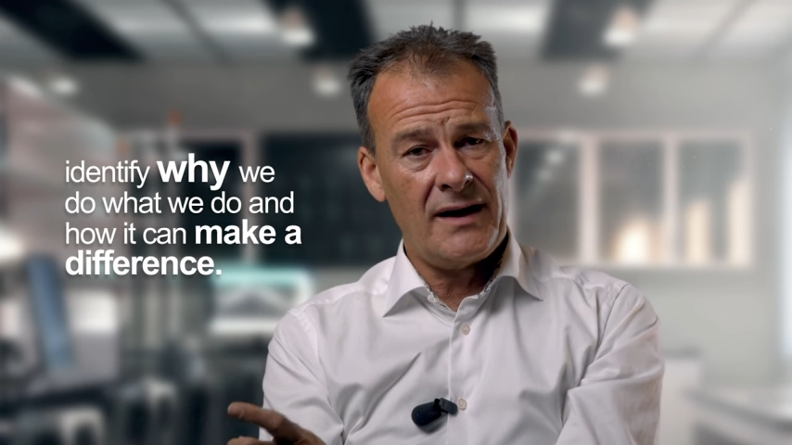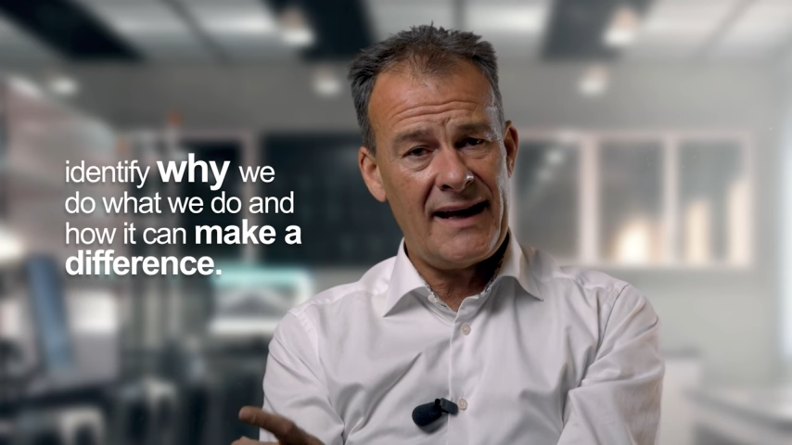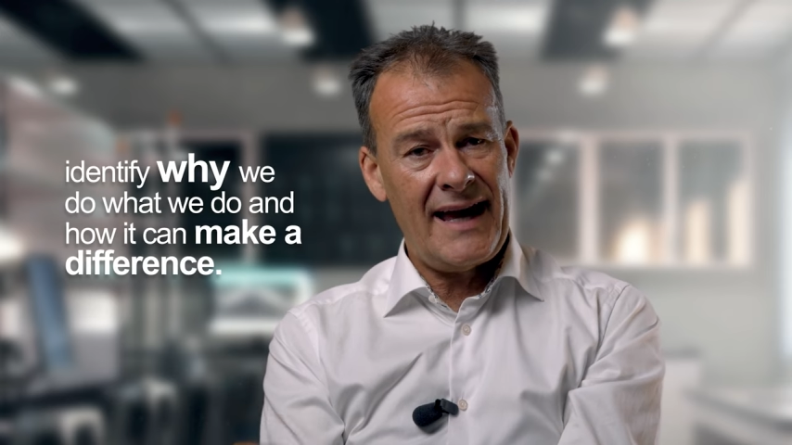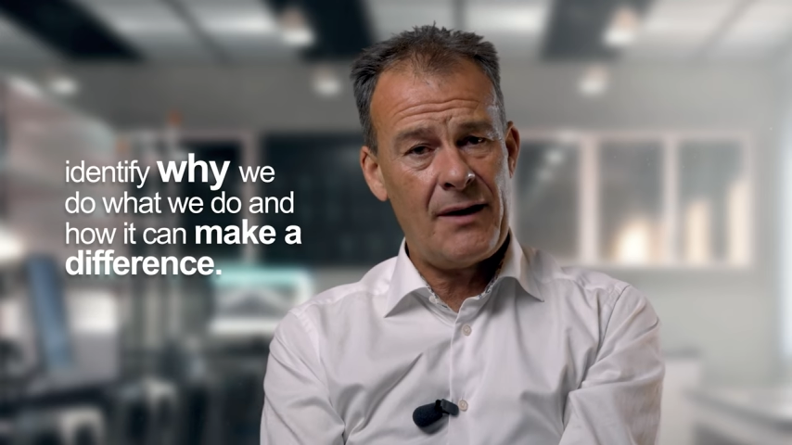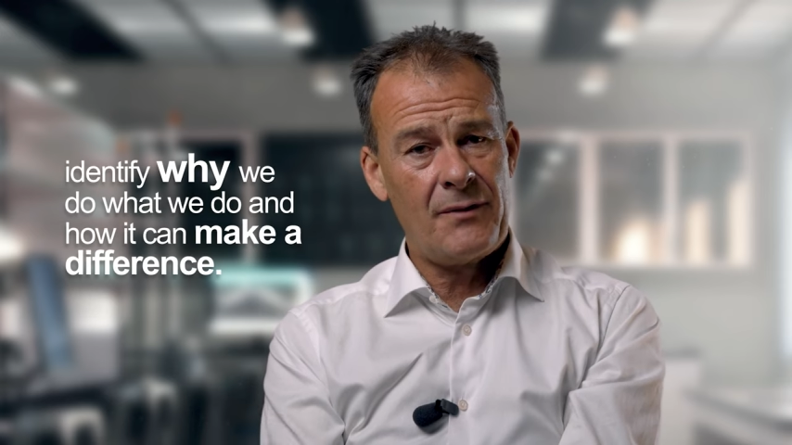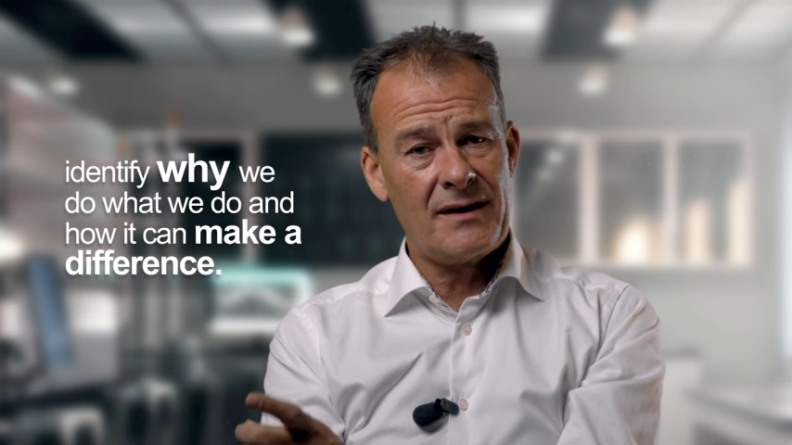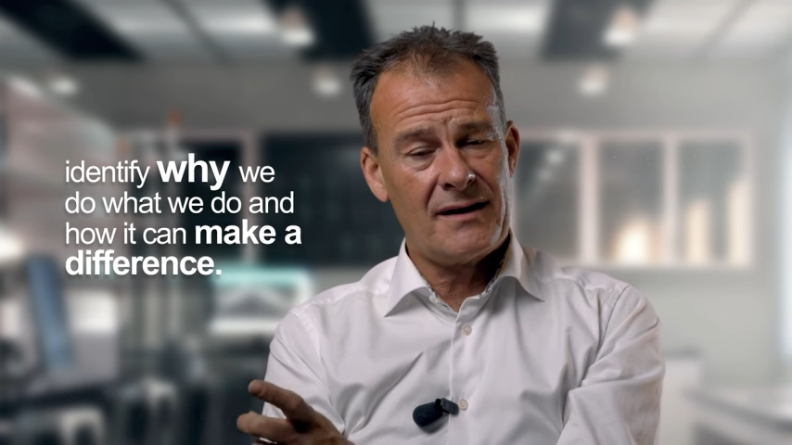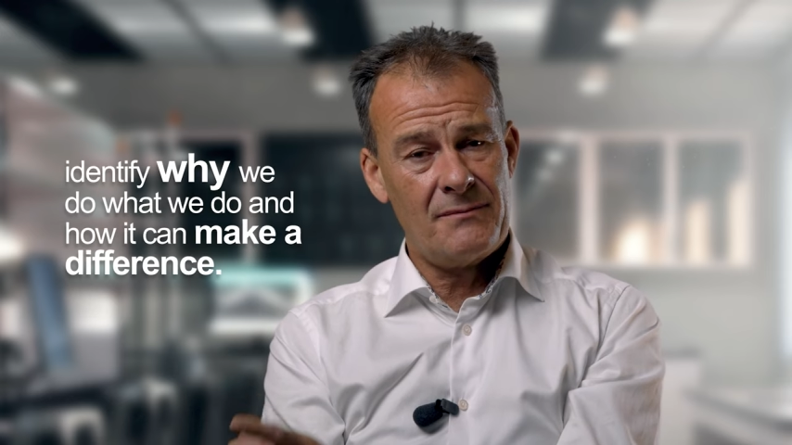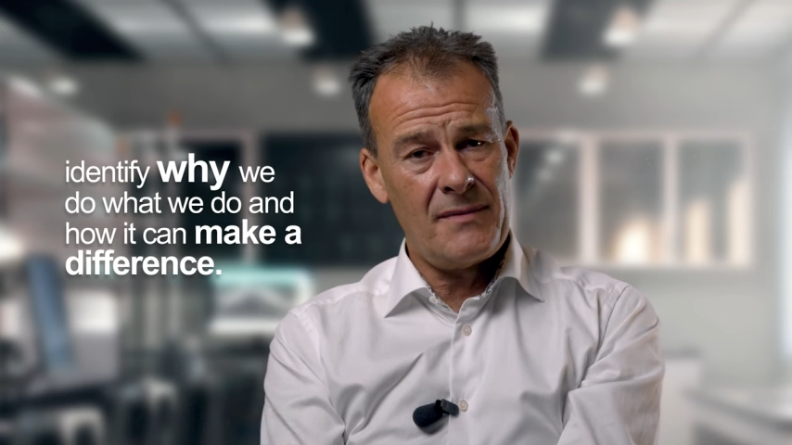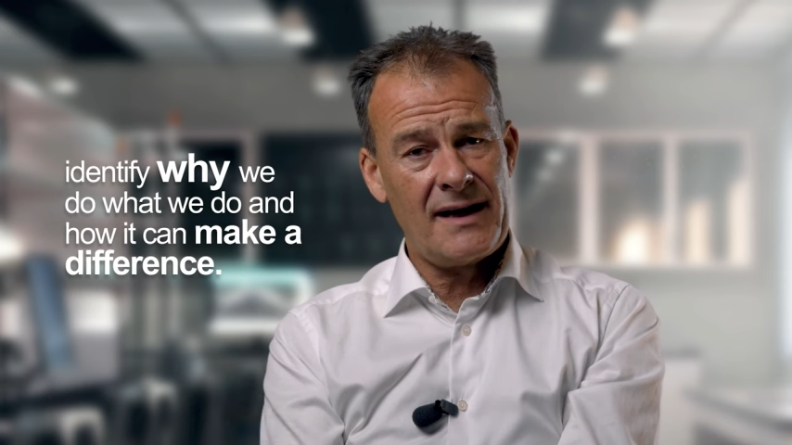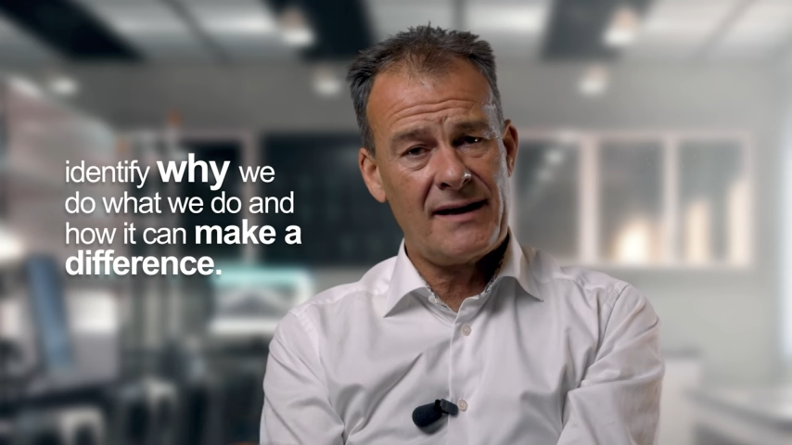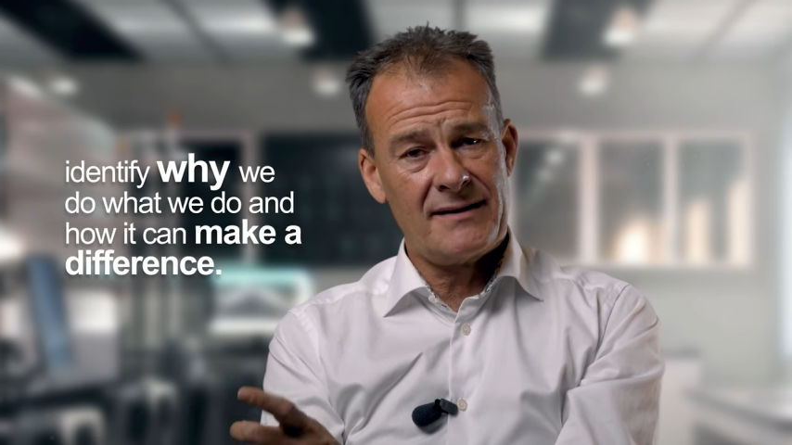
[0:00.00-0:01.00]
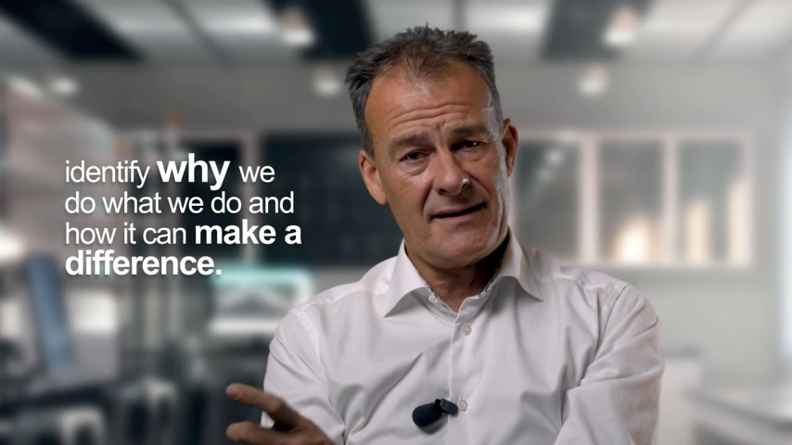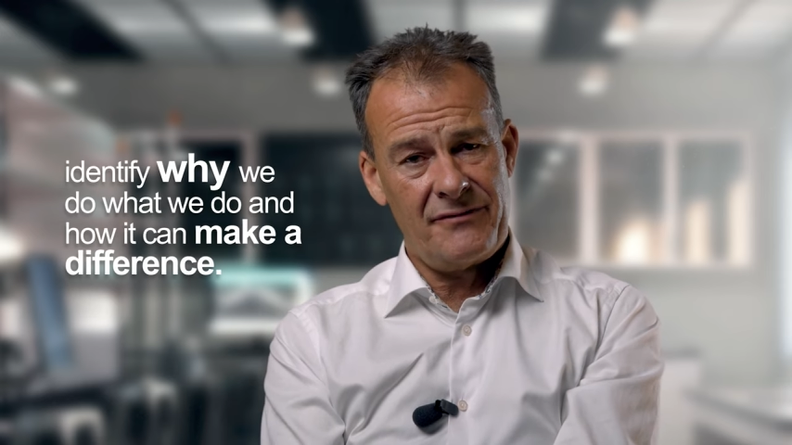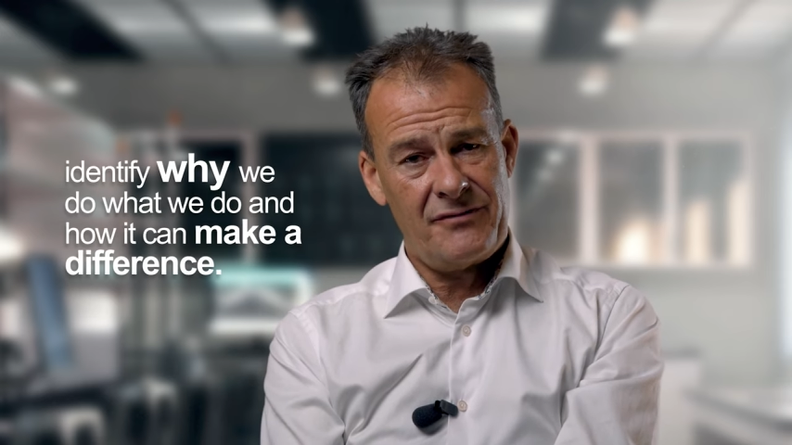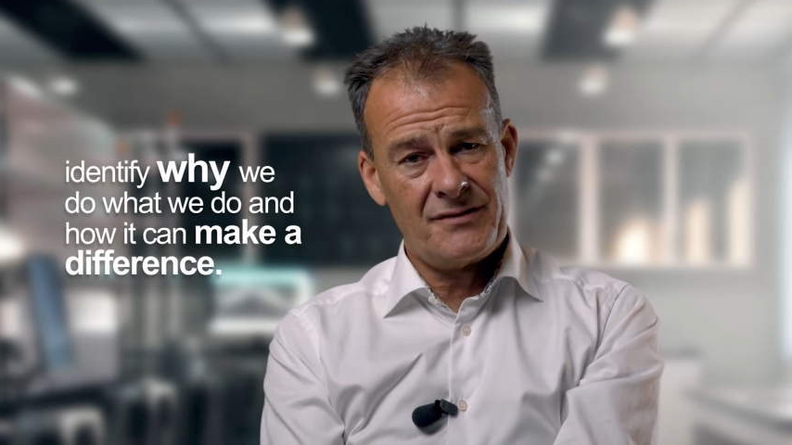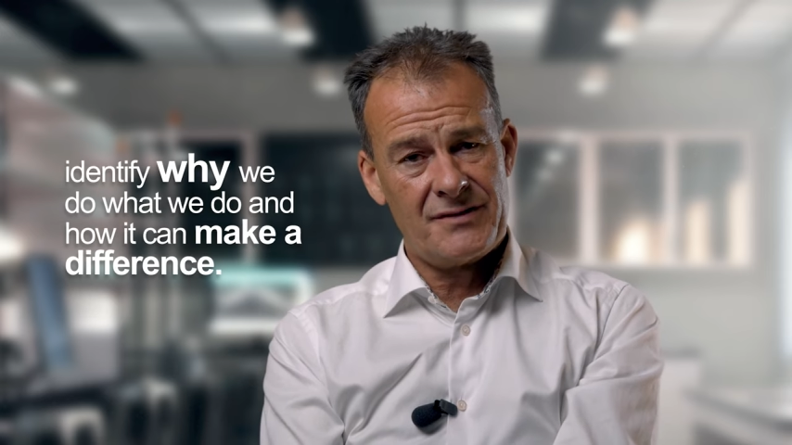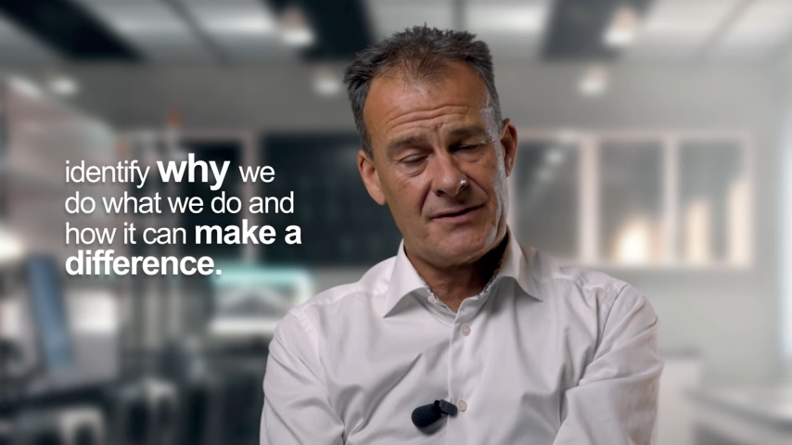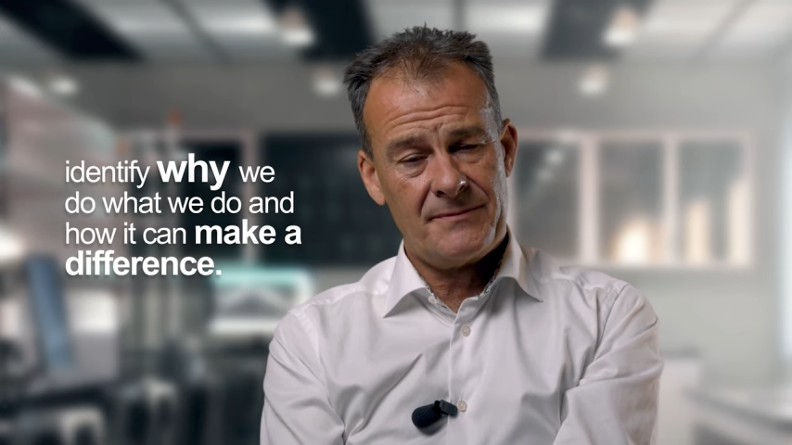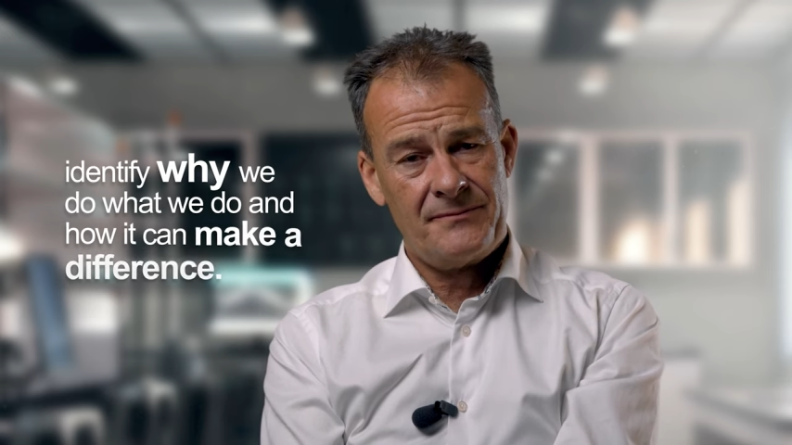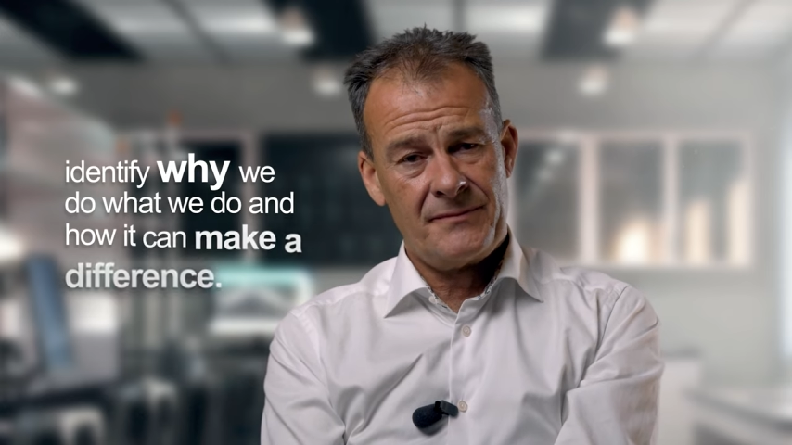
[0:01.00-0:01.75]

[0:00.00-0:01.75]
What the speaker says: and how it can make a difference.